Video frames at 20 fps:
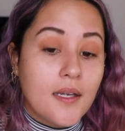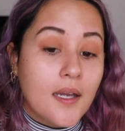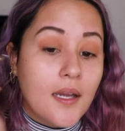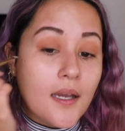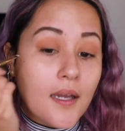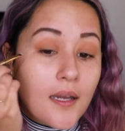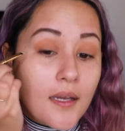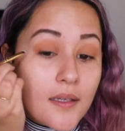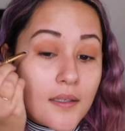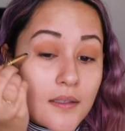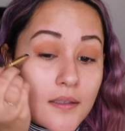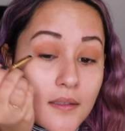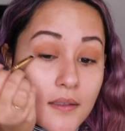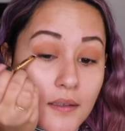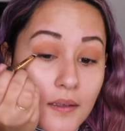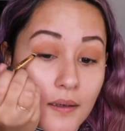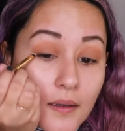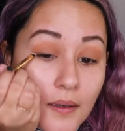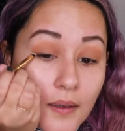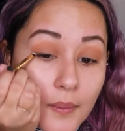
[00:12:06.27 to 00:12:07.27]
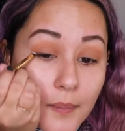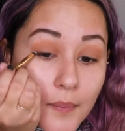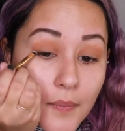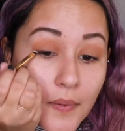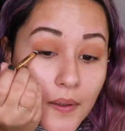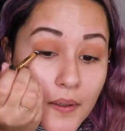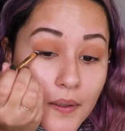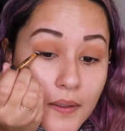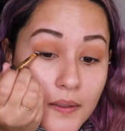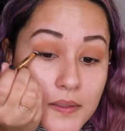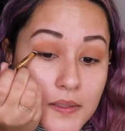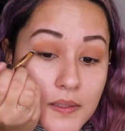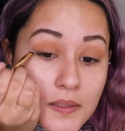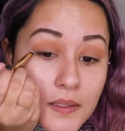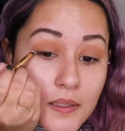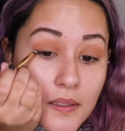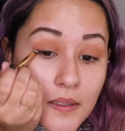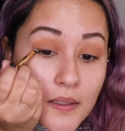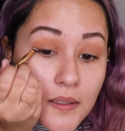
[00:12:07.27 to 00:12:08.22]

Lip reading: And honestly,